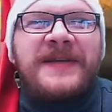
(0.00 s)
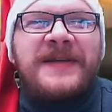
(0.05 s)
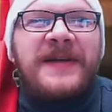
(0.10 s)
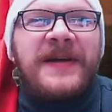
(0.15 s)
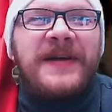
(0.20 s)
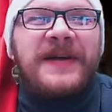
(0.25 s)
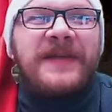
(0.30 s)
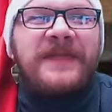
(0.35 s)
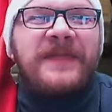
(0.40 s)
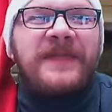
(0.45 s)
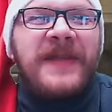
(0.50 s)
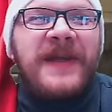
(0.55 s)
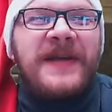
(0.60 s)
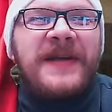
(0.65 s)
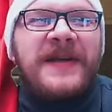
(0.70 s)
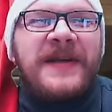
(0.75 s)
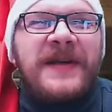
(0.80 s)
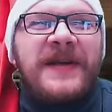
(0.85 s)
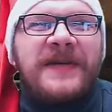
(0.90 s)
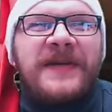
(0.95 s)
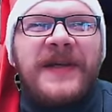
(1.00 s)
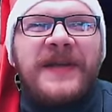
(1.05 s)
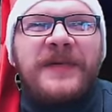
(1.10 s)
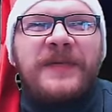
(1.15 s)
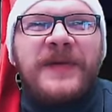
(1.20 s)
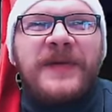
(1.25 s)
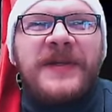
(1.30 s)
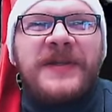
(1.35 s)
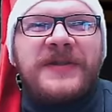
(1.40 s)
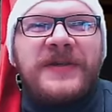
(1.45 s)
uh, taking down that
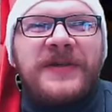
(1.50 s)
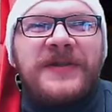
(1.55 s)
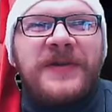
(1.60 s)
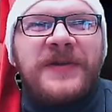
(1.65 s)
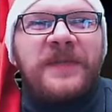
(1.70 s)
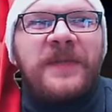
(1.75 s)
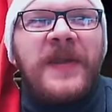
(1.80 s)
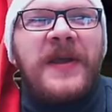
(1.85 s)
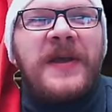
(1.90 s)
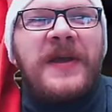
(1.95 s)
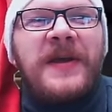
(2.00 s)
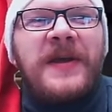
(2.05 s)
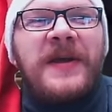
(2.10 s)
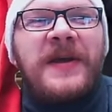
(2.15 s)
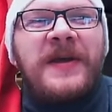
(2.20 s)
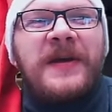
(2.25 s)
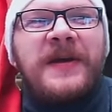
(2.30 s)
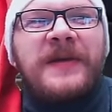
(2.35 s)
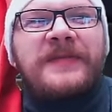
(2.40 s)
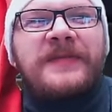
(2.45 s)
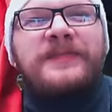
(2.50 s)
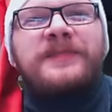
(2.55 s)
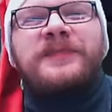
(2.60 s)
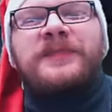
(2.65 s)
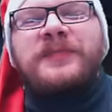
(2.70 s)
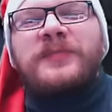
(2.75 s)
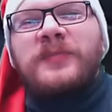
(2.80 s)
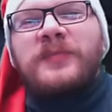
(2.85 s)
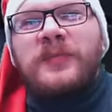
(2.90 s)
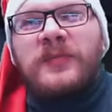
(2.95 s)
winter soldier uh,
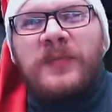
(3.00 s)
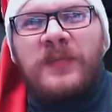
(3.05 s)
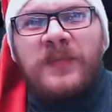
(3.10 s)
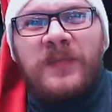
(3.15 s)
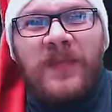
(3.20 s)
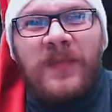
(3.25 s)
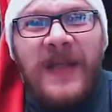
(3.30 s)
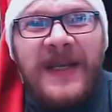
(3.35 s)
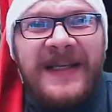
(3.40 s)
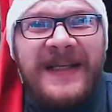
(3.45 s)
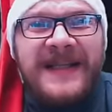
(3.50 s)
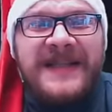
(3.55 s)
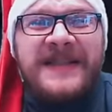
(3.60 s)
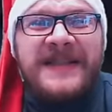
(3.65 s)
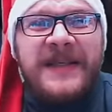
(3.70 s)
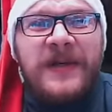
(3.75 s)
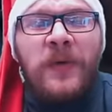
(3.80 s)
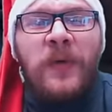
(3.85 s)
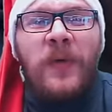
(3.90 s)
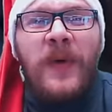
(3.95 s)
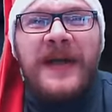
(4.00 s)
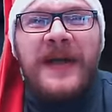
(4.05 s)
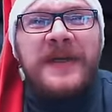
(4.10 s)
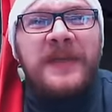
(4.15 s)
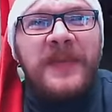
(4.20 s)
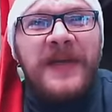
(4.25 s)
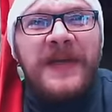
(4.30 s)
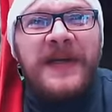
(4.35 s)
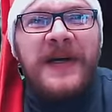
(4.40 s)
it is quite a bit